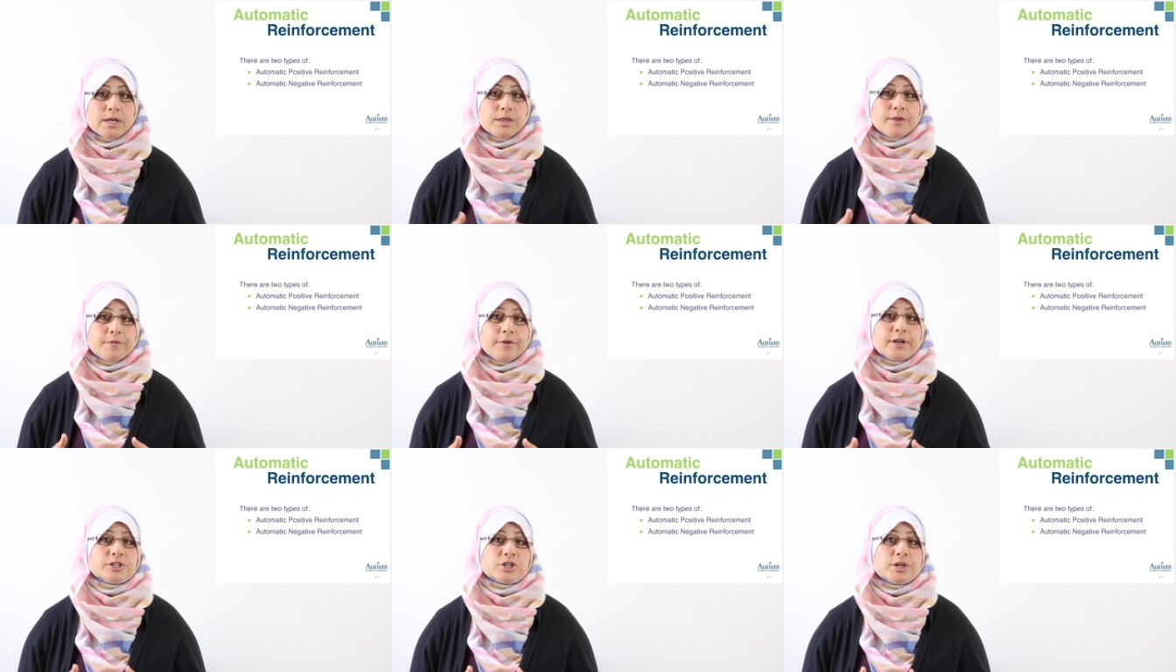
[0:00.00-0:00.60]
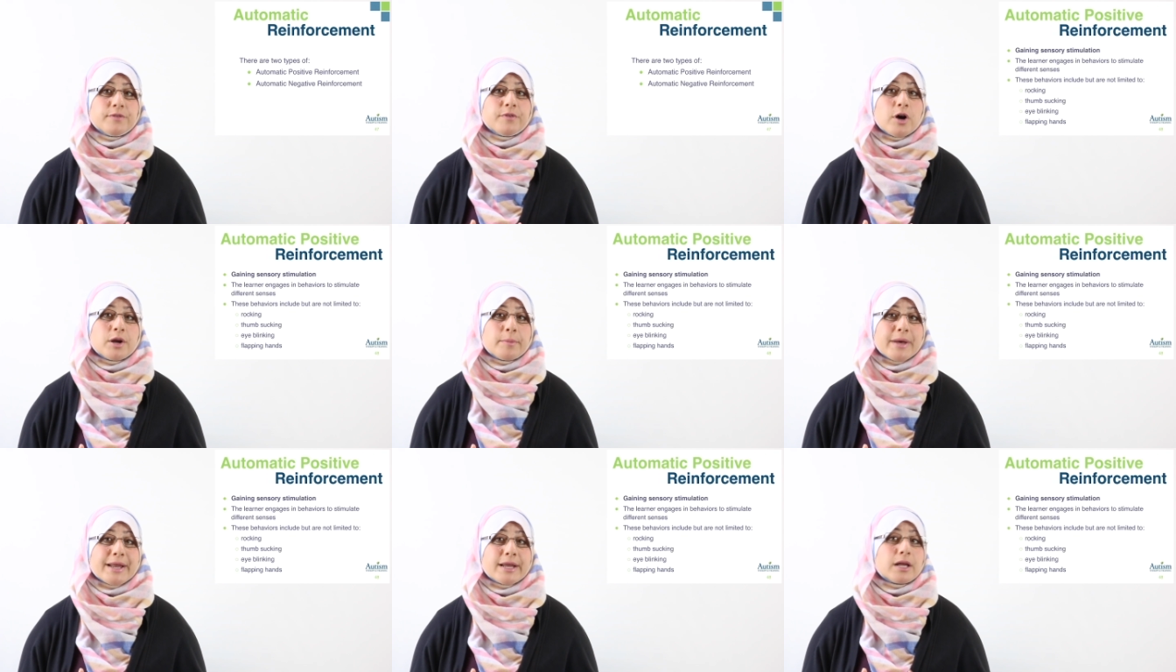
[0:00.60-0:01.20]
The function of
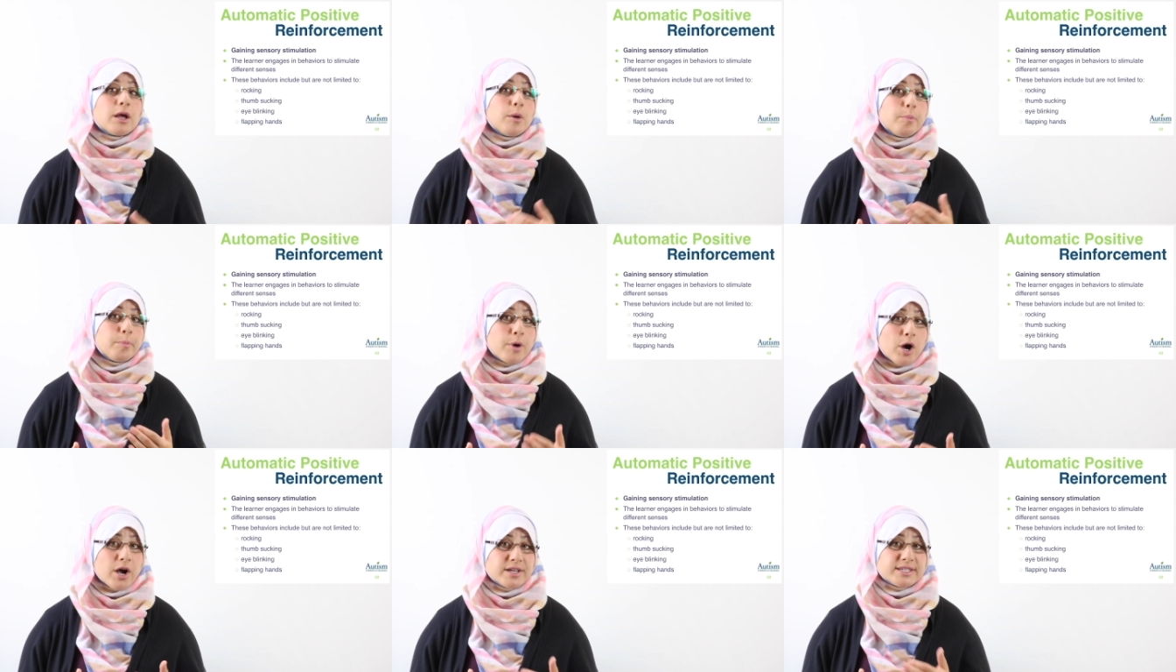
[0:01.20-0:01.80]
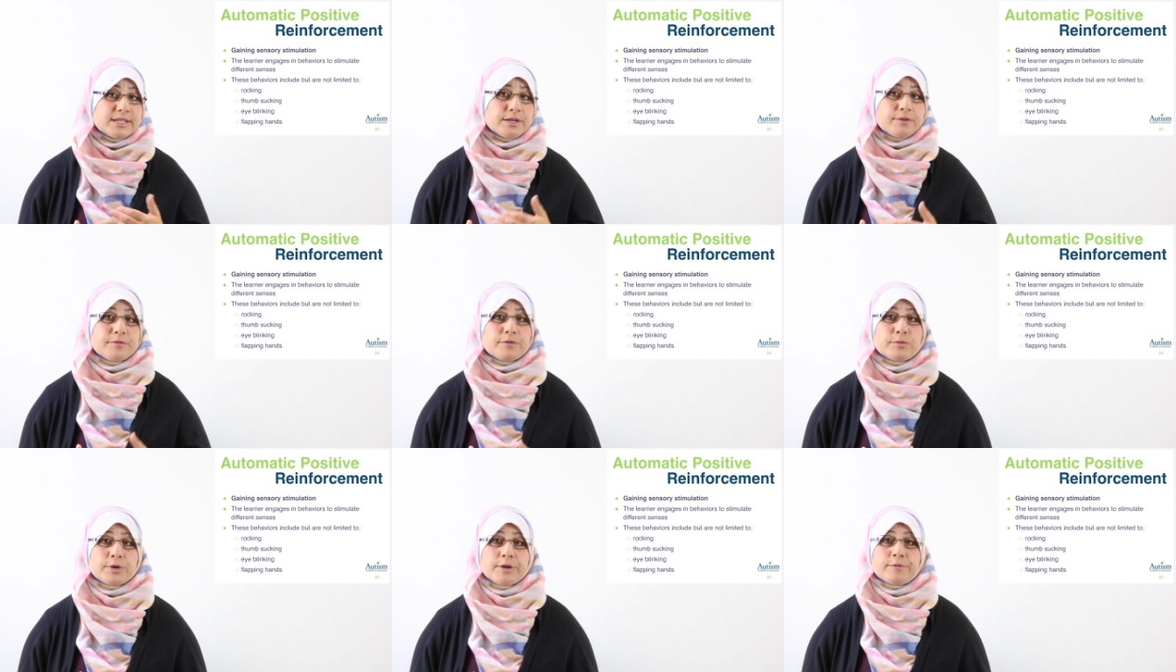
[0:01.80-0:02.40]
automatic positive
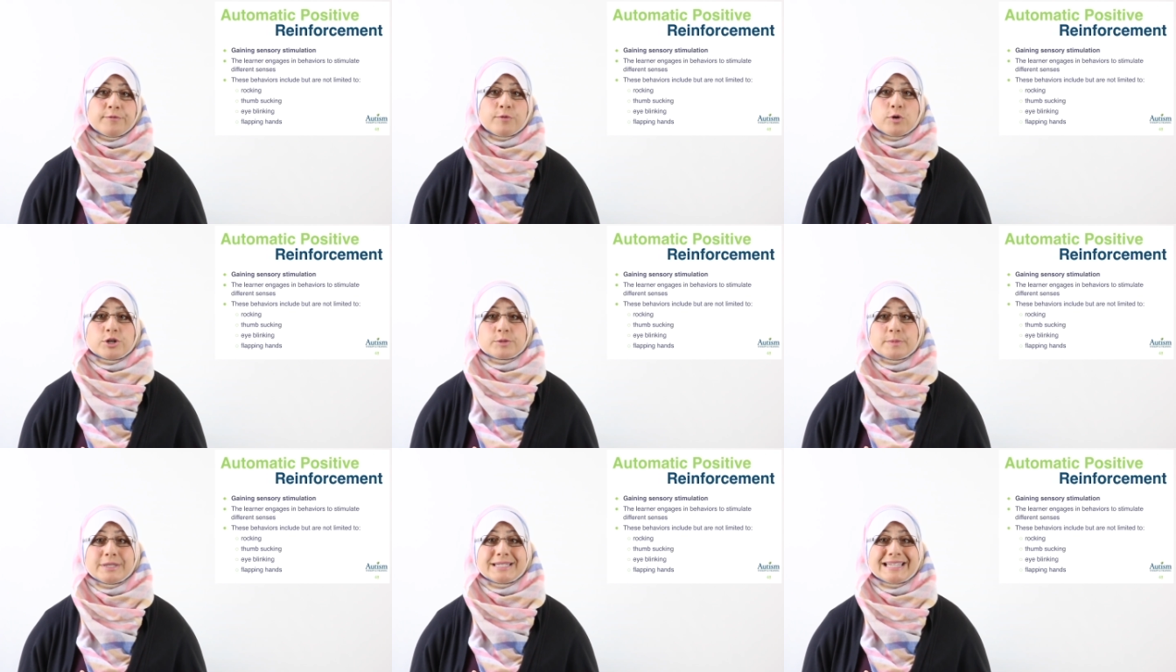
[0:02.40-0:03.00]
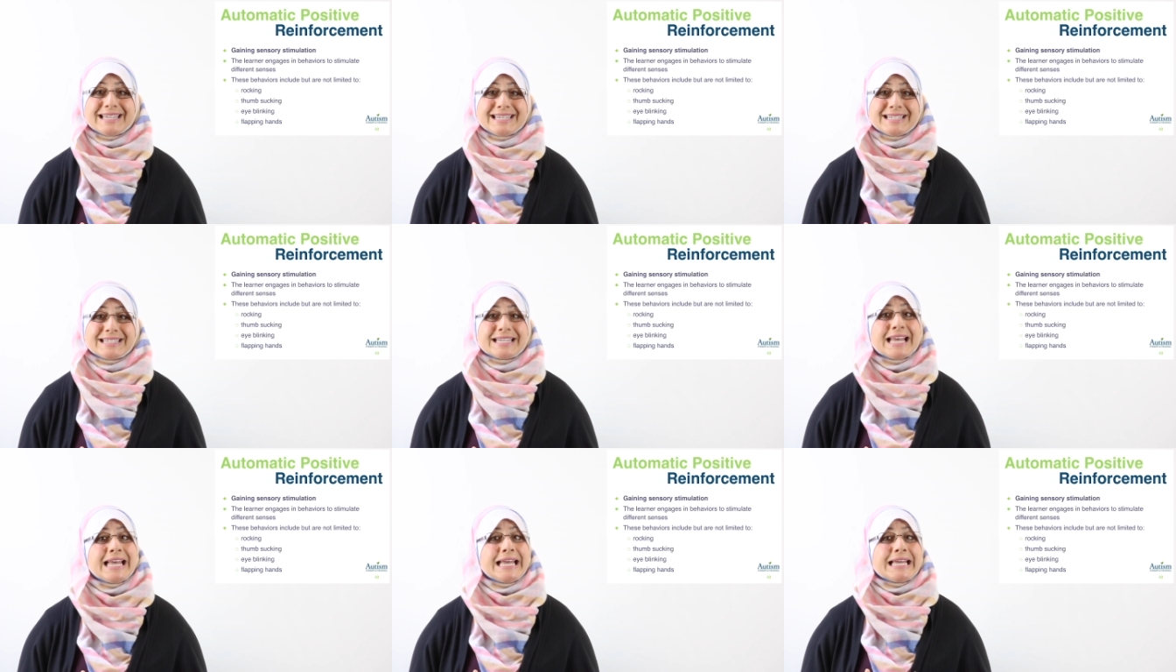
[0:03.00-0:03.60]
reinforcement is
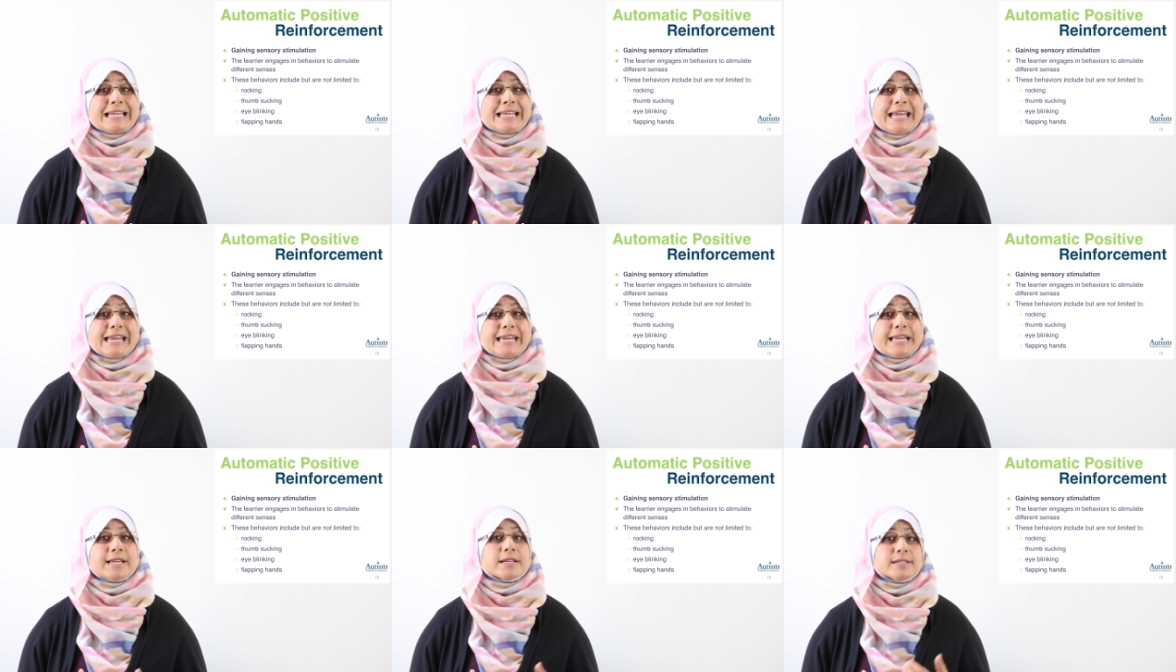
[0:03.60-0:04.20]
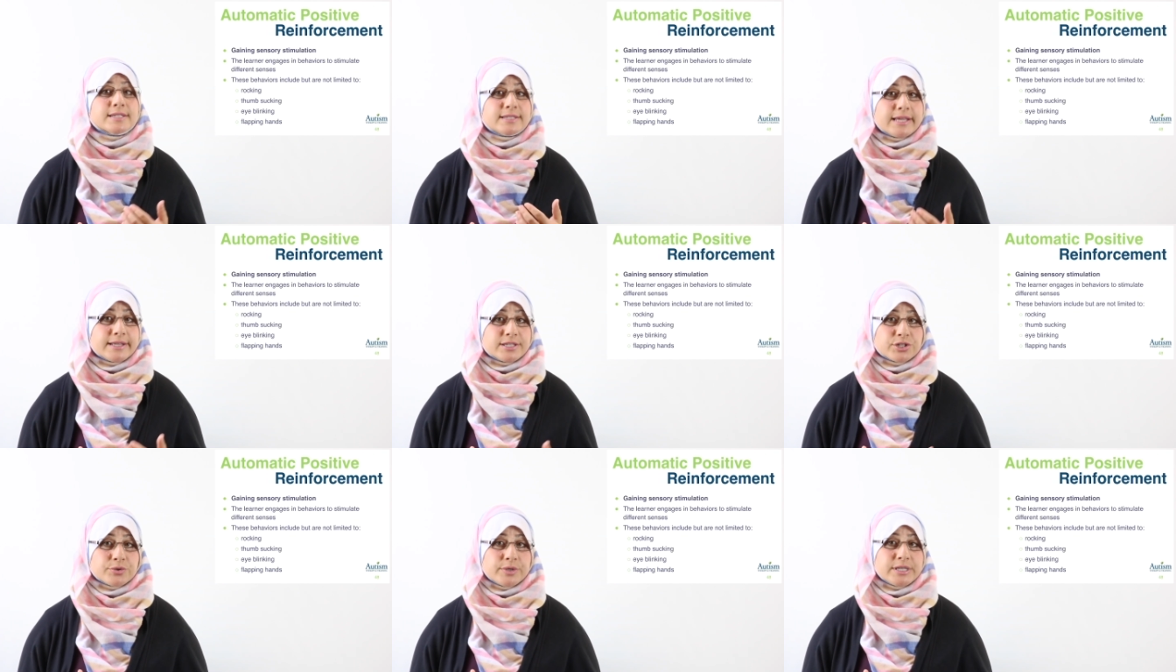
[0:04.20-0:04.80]
gaining
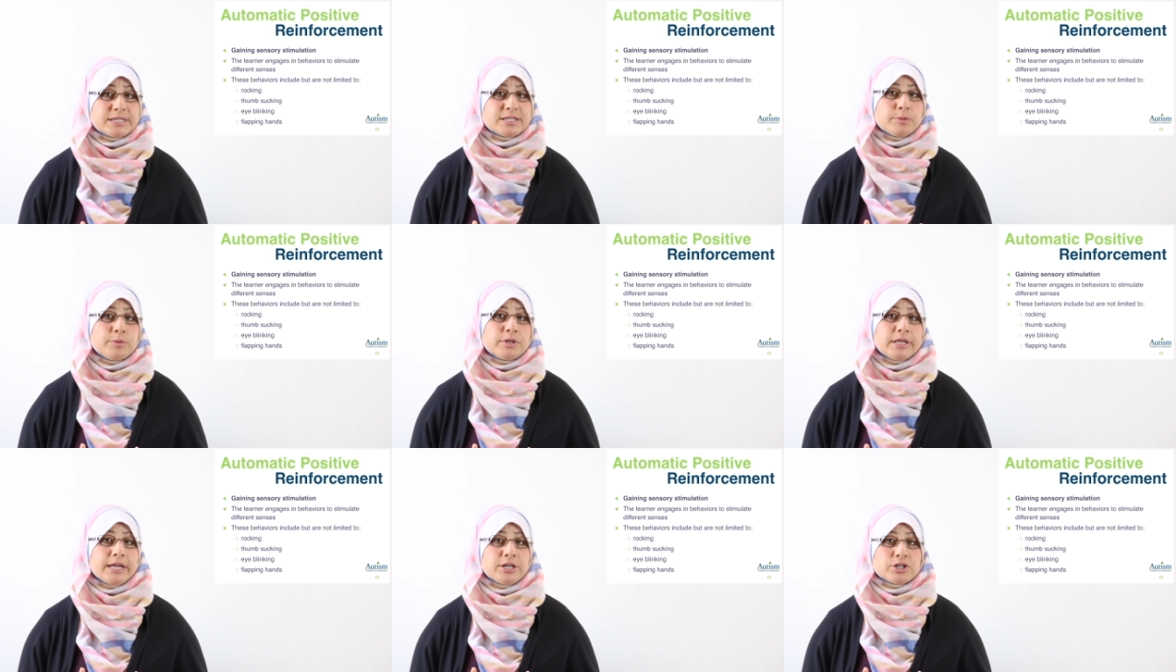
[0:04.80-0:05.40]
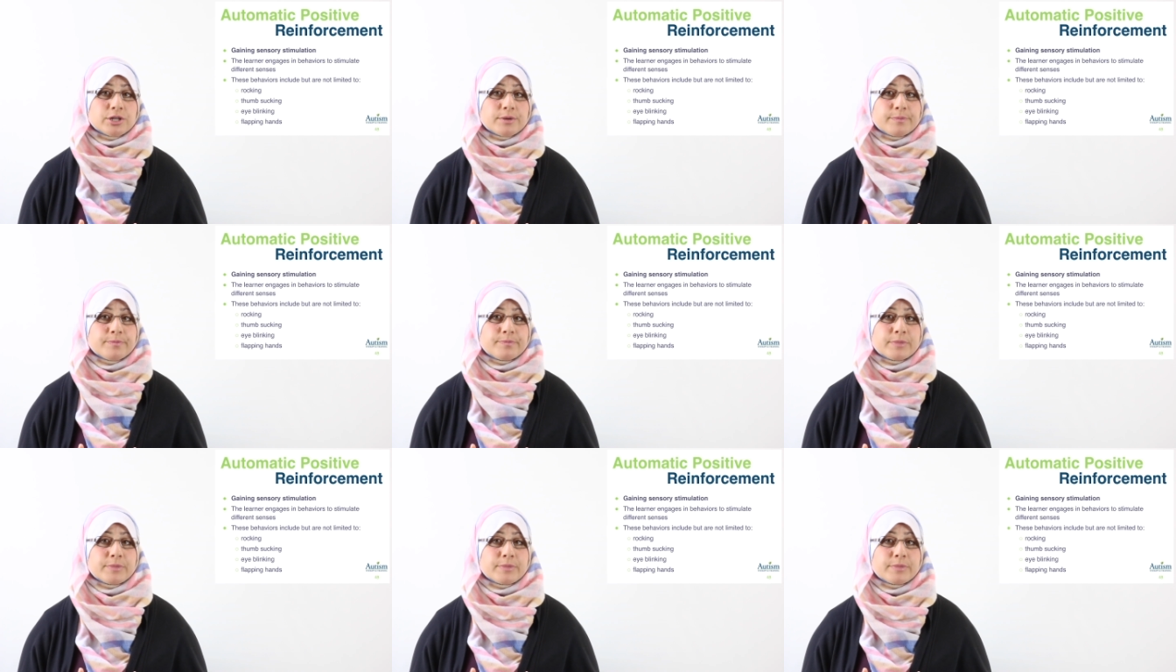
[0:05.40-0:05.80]
sensory stimulation,